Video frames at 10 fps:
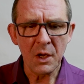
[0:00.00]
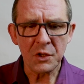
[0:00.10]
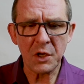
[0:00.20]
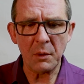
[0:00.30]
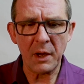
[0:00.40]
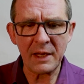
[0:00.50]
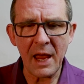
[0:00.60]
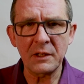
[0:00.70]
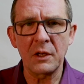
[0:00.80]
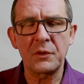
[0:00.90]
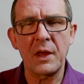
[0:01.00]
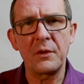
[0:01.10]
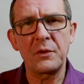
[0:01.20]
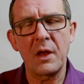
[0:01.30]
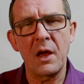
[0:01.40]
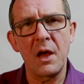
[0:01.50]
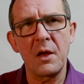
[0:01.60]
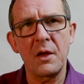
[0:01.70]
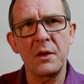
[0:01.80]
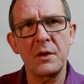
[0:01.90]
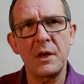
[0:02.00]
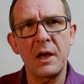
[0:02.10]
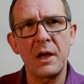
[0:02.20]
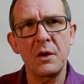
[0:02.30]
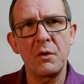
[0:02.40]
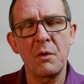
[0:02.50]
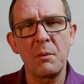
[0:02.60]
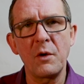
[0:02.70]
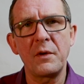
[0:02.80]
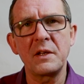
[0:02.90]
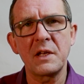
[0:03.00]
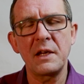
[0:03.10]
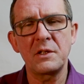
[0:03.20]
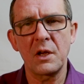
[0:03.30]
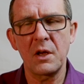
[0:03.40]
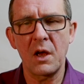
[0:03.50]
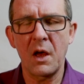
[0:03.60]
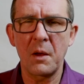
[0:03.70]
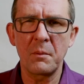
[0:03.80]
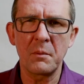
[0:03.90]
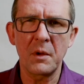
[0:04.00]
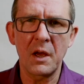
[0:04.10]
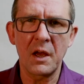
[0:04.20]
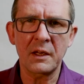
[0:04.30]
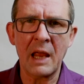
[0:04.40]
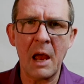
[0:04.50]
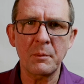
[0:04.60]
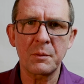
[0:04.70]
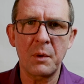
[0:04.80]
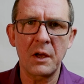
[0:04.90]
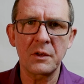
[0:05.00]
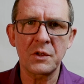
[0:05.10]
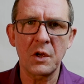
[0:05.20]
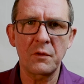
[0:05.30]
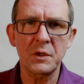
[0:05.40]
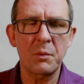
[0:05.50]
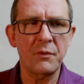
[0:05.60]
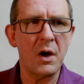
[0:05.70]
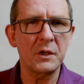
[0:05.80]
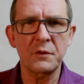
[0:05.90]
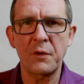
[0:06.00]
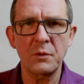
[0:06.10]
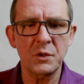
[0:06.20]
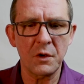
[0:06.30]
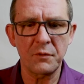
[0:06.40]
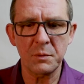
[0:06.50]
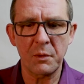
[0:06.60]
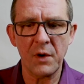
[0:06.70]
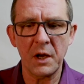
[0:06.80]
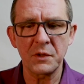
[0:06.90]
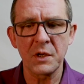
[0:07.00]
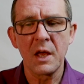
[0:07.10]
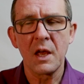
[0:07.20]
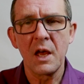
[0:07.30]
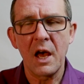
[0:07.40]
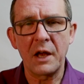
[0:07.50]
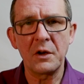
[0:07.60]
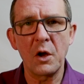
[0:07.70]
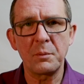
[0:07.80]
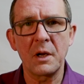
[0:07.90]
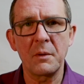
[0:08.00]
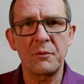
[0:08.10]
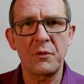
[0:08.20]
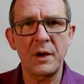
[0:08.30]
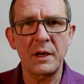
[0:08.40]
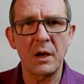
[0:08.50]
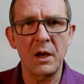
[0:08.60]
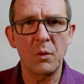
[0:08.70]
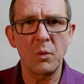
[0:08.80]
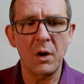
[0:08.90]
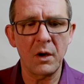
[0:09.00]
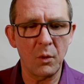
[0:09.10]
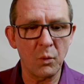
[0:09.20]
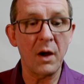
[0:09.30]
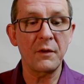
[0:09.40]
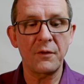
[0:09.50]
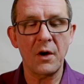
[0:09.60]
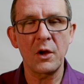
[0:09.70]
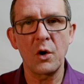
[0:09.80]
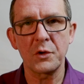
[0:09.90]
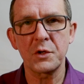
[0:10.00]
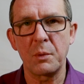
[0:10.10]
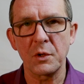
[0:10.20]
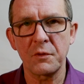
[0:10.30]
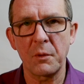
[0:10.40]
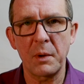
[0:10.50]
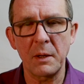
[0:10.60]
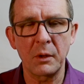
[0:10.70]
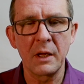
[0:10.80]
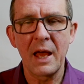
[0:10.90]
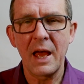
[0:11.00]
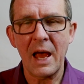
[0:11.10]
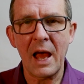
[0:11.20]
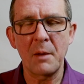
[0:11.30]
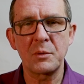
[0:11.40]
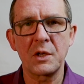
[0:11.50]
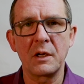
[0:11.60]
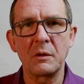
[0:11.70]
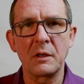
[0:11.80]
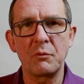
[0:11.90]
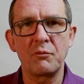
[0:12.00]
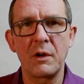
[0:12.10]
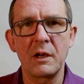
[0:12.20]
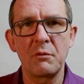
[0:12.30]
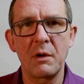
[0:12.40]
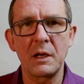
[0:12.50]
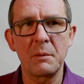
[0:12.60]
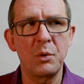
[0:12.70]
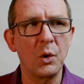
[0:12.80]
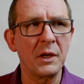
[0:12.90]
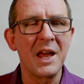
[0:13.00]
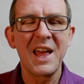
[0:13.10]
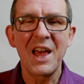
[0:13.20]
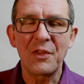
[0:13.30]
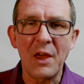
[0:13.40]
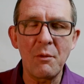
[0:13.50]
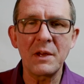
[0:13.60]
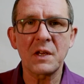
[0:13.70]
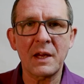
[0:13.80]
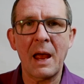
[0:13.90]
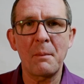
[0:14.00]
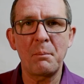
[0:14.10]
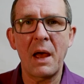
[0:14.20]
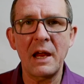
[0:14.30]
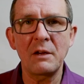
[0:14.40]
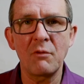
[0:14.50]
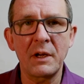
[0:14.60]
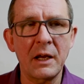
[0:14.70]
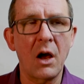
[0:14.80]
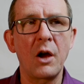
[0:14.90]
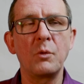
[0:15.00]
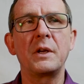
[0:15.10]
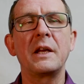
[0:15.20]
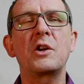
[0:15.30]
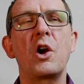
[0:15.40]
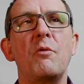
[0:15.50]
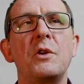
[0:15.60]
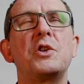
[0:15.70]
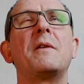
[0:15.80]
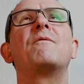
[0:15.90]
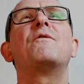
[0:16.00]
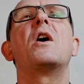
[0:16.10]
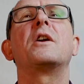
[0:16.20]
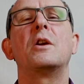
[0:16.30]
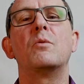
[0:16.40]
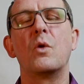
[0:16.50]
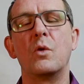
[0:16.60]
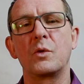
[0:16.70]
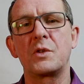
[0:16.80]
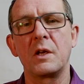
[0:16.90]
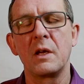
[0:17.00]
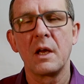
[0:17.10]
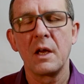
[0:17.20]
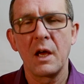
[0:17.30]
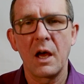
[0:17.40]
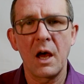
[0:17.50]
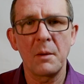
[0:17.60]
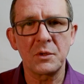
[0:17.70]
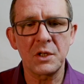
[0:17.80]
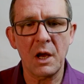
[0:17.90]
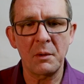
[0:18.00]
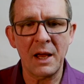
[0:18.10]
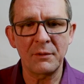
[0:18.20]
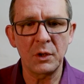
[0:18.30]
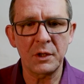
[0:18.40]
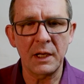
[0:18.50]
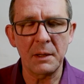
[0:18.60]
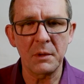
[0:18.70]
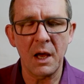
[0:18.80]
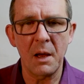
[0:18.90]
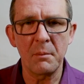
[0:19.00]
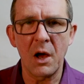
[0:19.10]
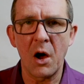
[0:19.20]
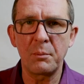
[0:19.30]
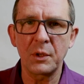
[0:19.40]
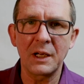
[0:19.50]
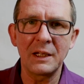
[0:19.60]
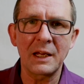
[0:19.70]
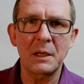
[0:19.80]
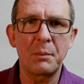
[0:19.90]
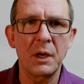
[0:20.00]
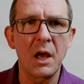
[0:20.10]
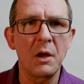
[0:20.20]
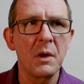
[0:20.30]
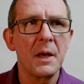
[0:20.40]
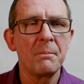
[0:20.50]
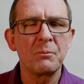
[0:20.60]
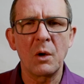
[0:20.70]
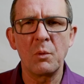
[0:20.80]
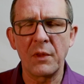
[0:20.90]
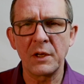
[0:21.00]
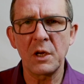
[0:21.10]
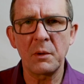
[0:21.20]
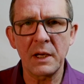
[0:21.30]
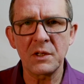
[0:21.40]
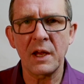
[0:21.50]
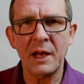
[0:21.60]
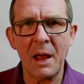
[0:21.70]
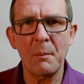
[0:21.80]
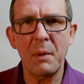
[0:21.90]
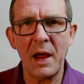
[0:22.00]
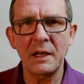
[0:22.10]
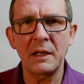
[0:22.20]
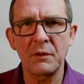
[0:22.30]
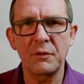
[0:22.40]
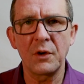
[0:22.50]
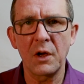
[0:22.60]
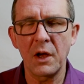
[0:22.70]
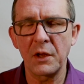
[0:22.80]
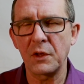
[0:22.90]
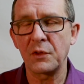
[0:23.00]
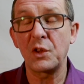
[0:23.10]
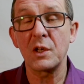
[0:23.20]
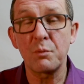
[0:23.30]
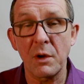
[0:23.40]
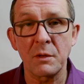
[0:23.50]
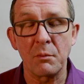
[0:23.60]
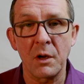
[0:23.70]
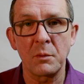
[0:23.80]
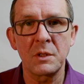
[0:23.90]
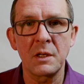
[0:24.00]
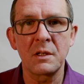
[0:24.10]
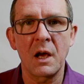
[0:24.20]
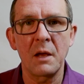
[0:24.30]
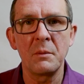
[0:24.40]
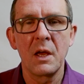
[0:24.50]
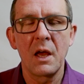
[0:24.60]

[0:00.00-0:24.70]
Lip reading: So again, that removing data caps by service providers, phone service providers, and opening up free Wi-Fi hotspots for people, absolutely, really, really important. There is a campaign running. I would invite you all to go and have a look at it. I'll put a link below. And what they're doing is they're campaigning for, at this present moment in time,